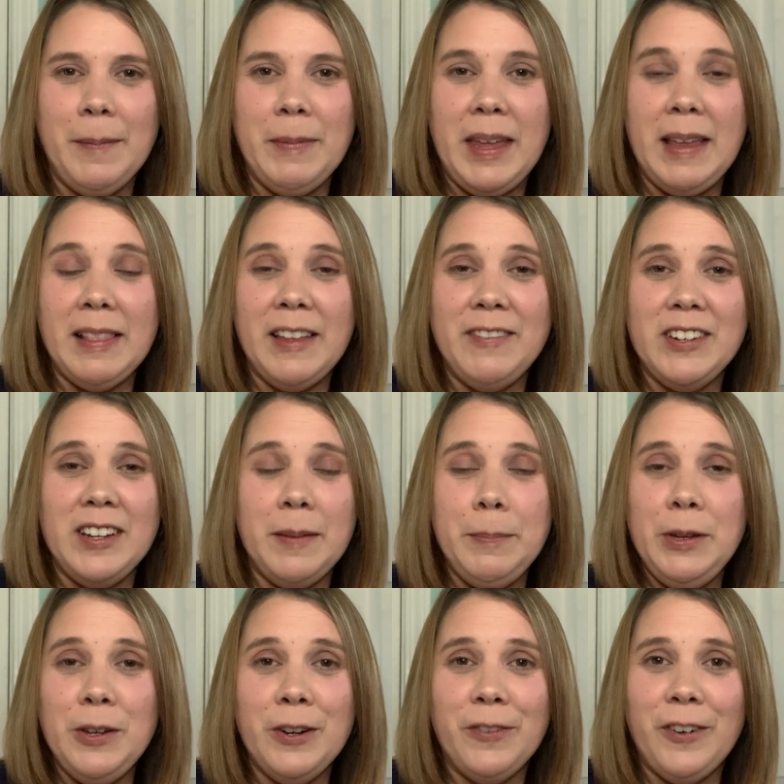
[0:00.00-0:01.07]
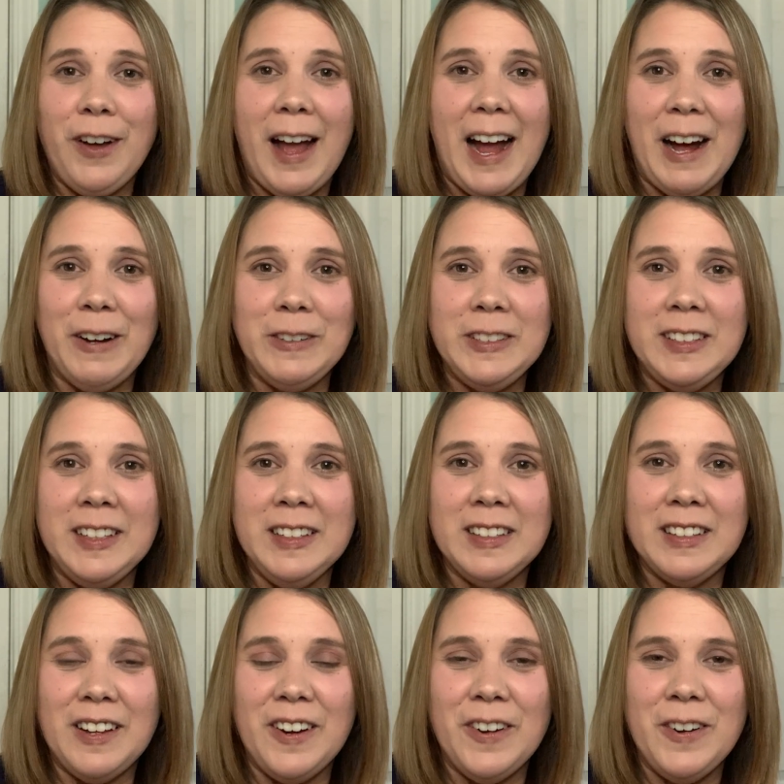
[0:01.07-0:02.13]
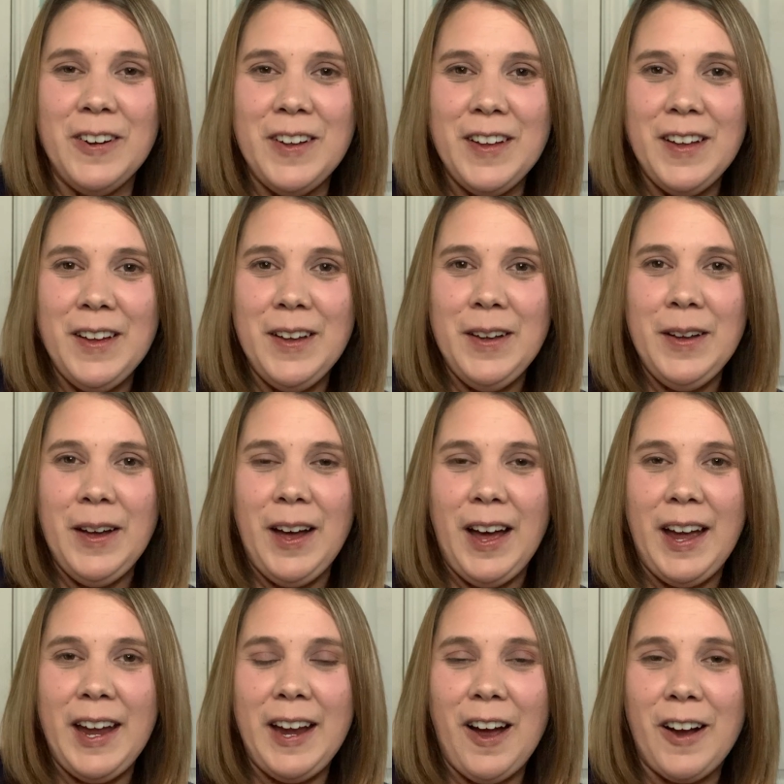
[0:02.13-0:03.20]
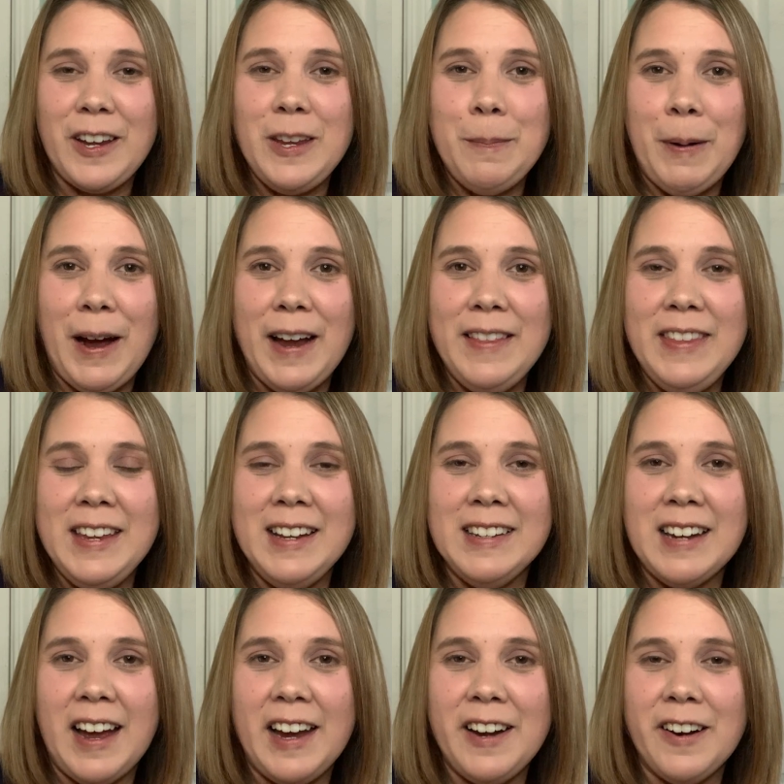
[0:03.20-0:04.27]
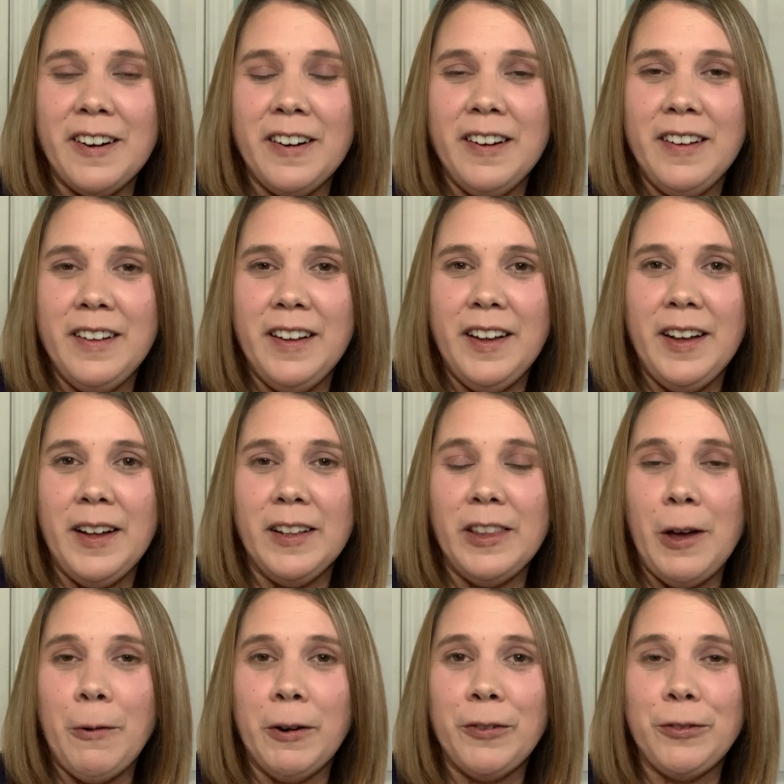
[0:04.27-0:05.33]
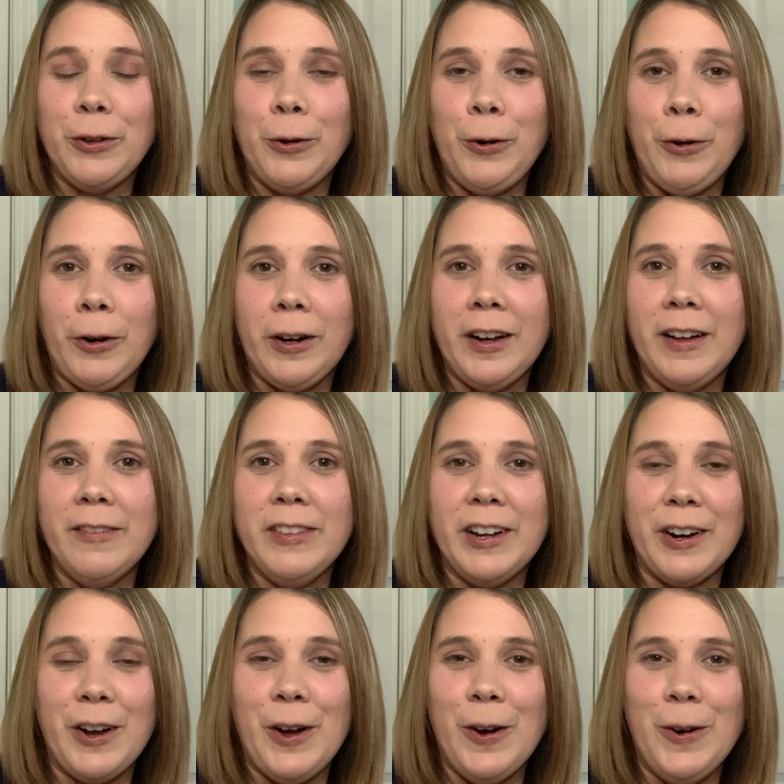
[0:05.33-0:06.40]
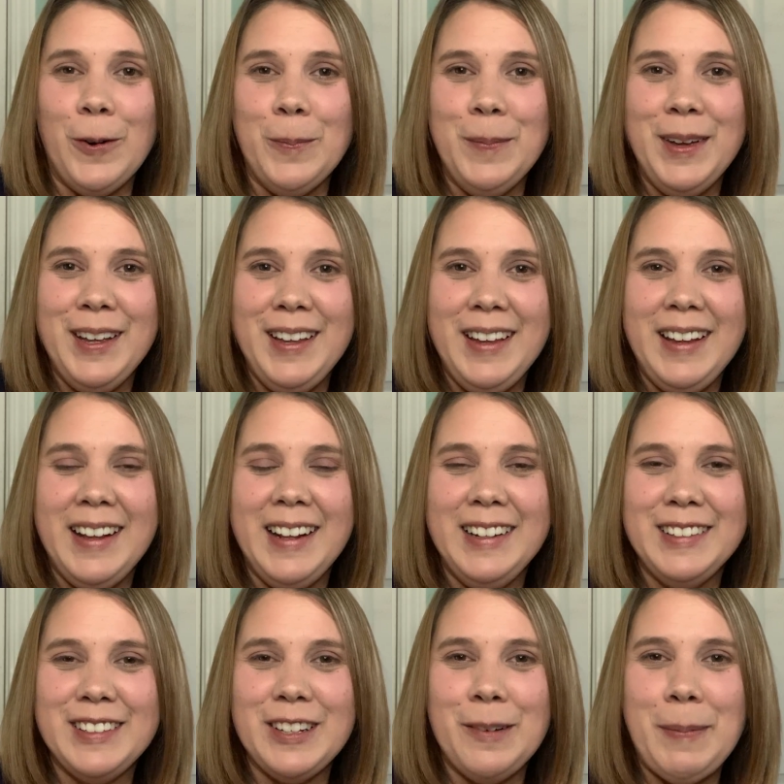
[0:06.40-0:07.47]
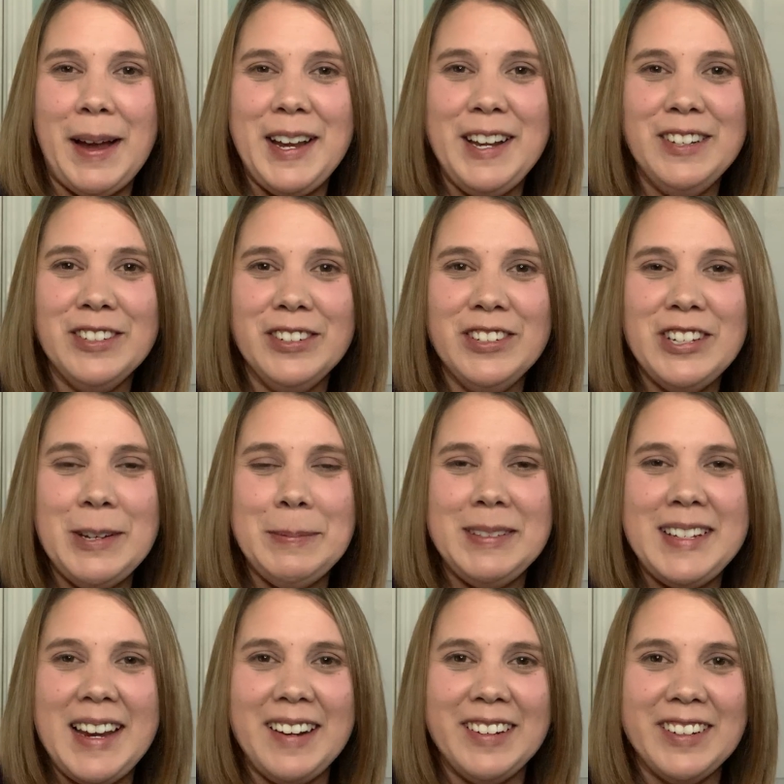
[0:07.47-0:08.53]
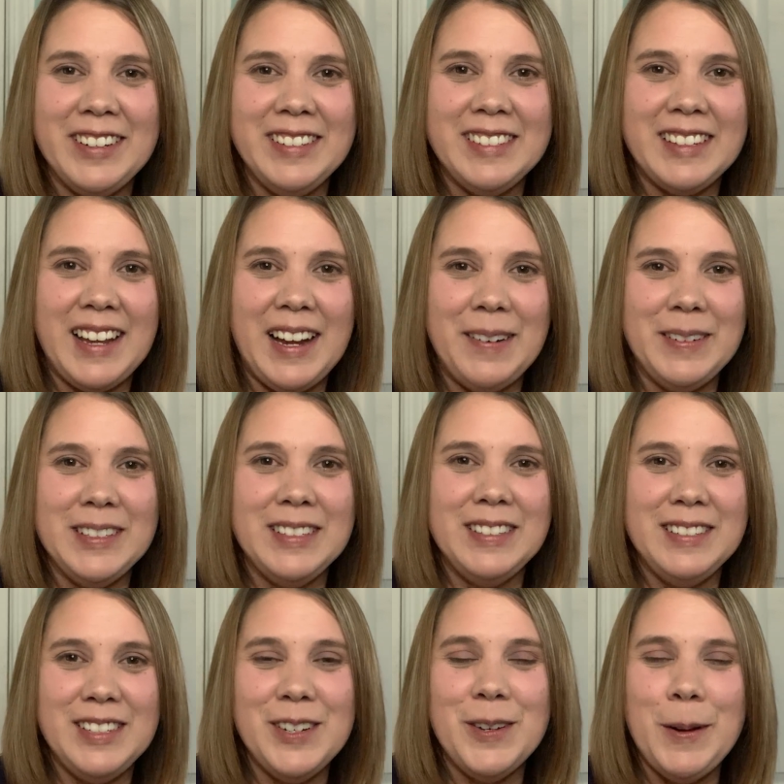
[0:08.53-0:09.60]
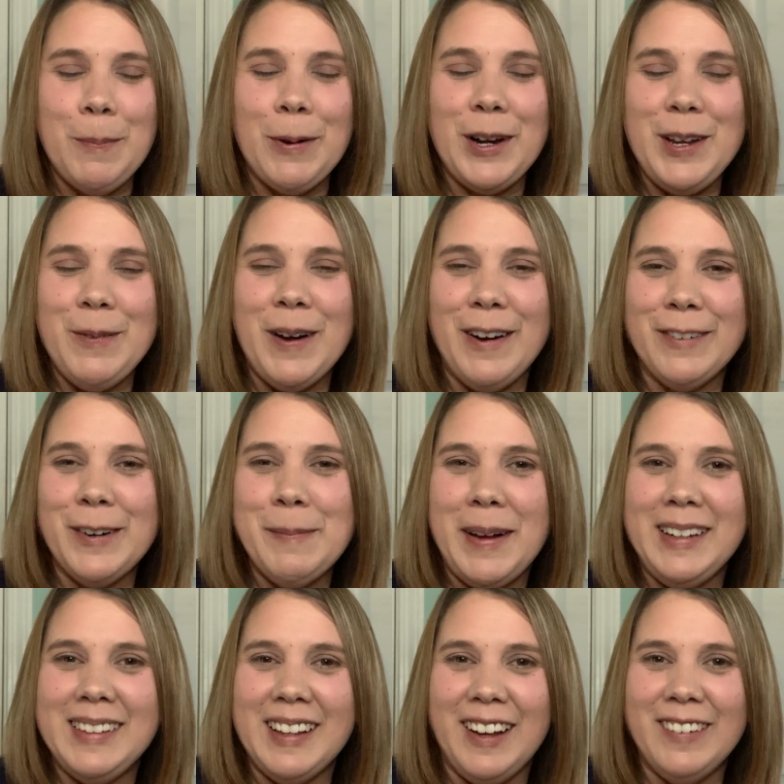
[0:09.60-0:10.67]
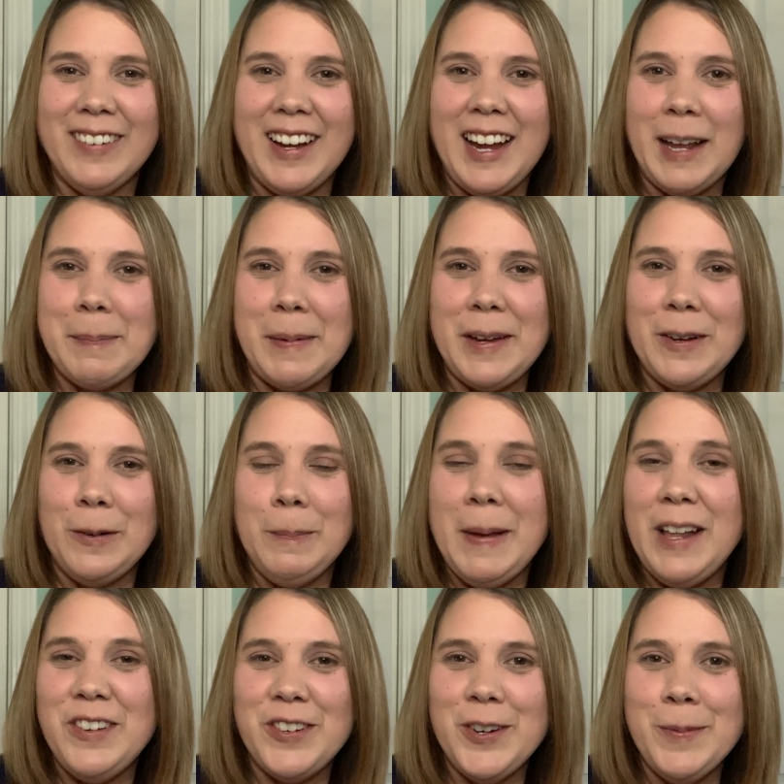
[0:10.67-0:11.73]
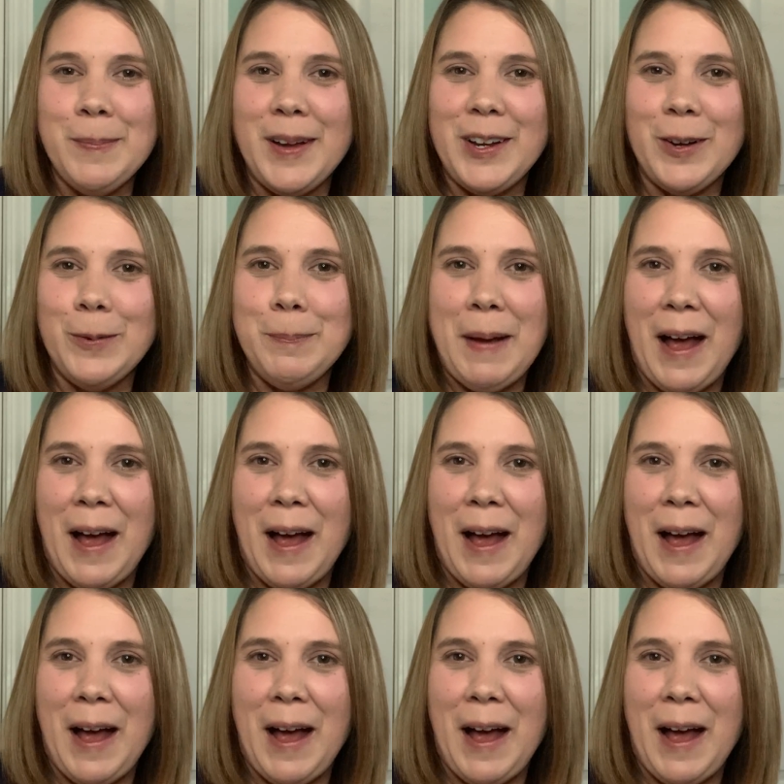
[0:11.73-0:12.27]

they lived in a beautiful house, and so I occupied the entire lower floor of their home. And so by internship standards, I was doing pretty well for myself. I had my own bedroom, my own